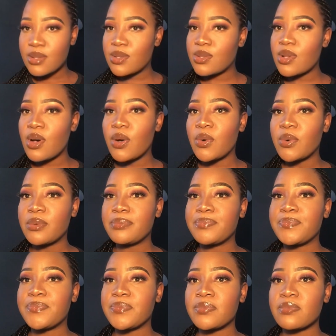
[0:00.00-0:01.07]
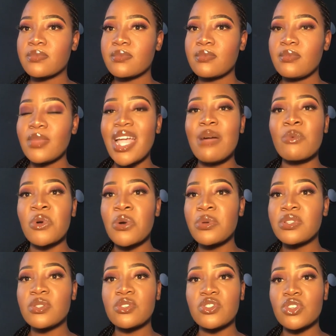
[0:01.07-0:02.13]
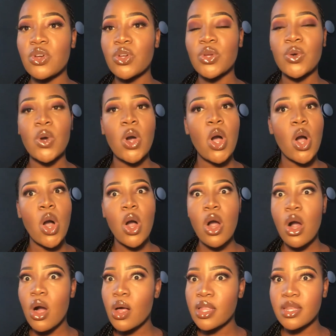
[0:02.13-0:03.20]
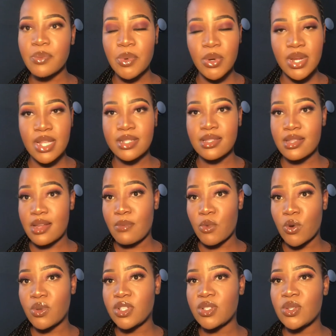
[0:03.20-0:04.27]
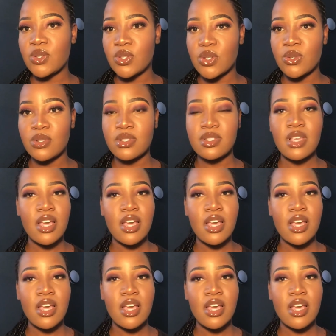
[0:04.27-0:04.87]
so I'm going to show you all the products that I'm going to use